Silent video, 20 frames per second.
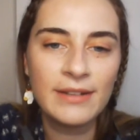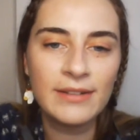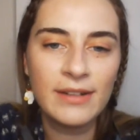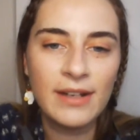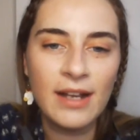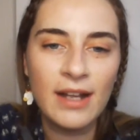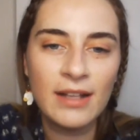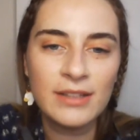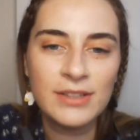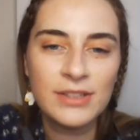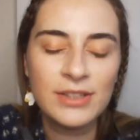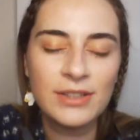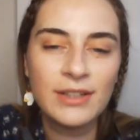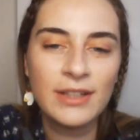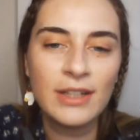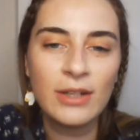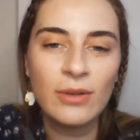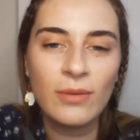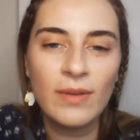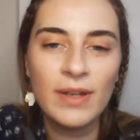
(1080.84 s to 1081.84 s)
agriculture
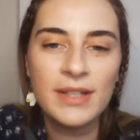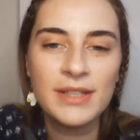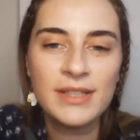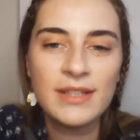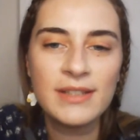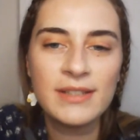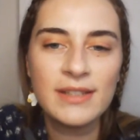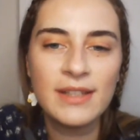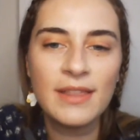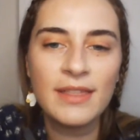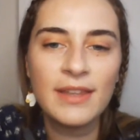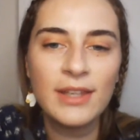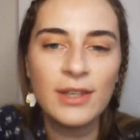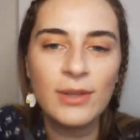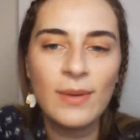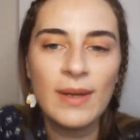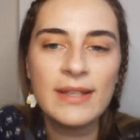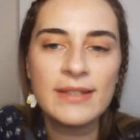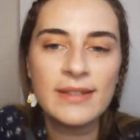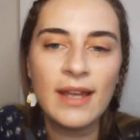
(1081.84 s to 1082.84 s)
innovations in the
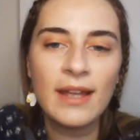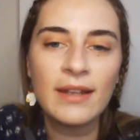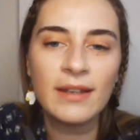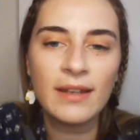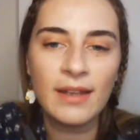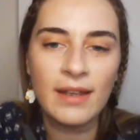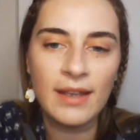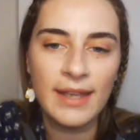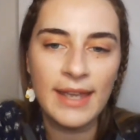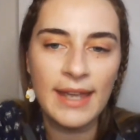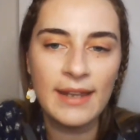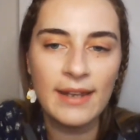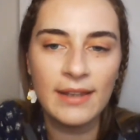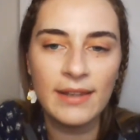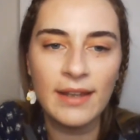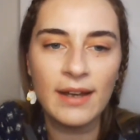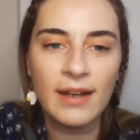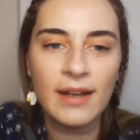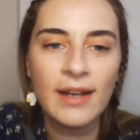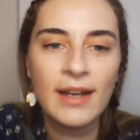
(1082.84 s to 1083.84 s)
US and
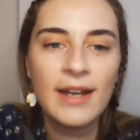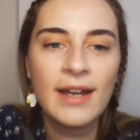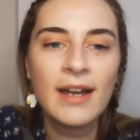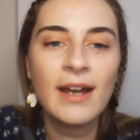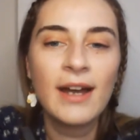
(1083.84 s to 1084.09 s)
Canada?